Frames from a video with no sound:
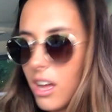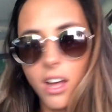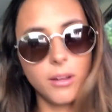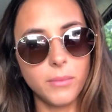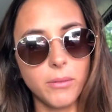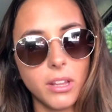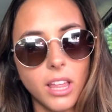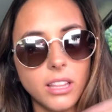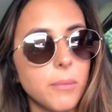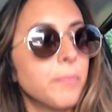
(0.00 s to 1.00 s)
Um, I really
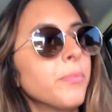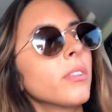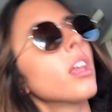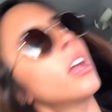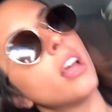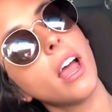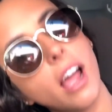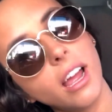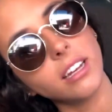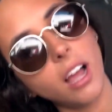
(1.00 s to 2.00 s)
like them,
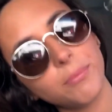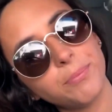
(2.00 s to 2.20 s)
and yeah.